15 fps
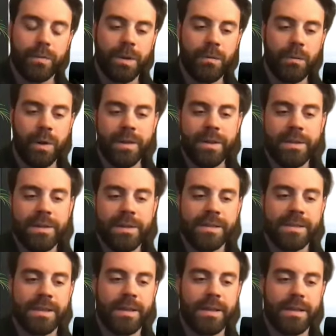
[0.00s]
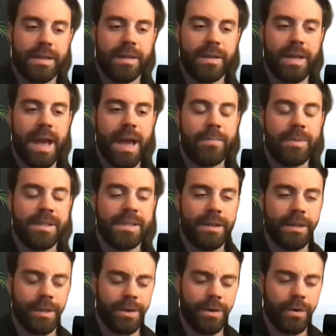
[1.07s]
But one of the things that happens at
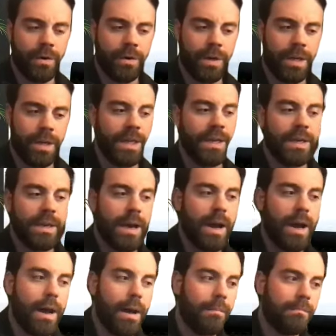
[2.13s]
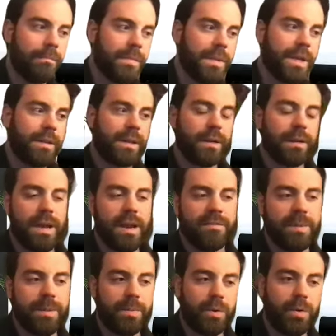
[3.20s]
Illinois, that a lot of
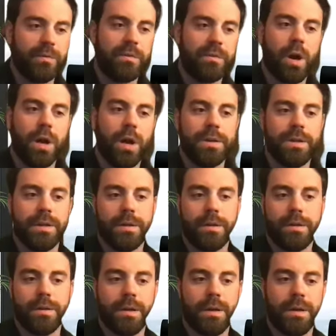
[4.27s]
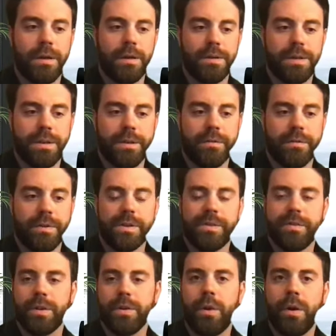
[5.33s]
people who have gone to University of
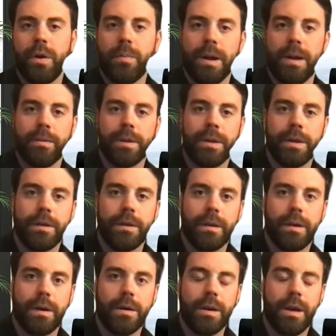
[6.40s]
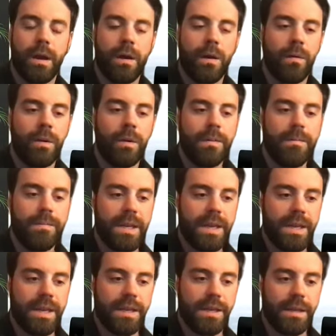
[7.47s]
Illinois will probably know,
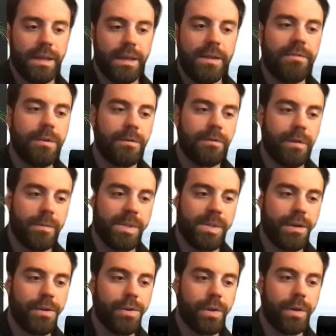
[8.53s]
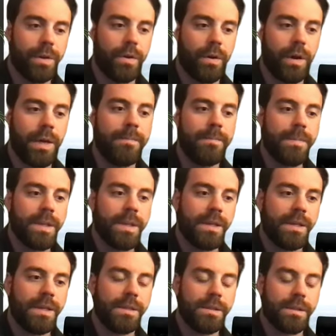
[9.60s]
if you're from Central Illinois,
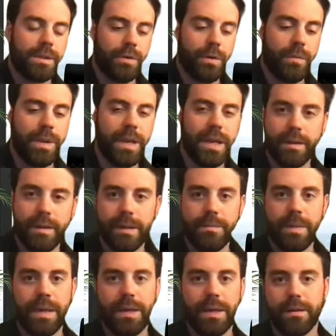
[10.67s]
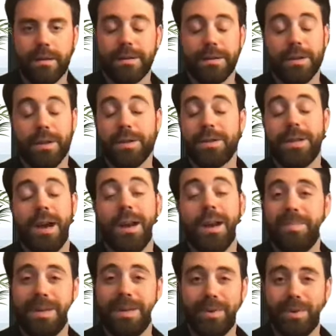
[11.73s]
is you immediately meet a ton of
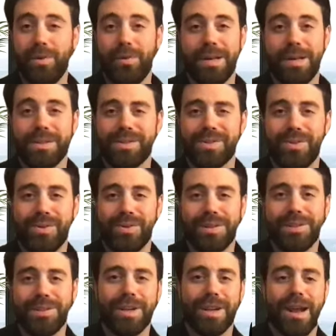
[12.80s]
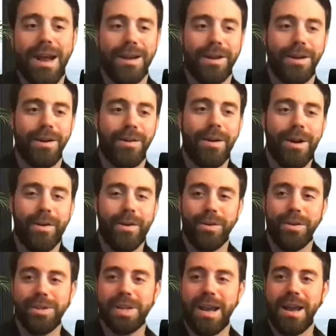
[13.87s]
people who went to school in Chicago or
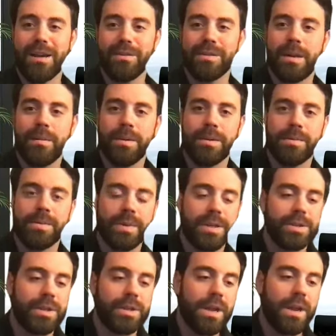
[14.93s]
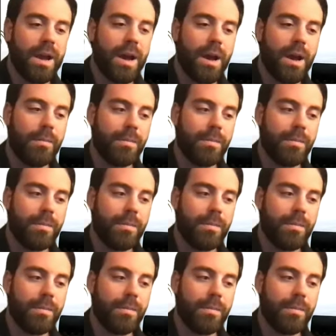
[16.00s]
the Chicago suburbs, which a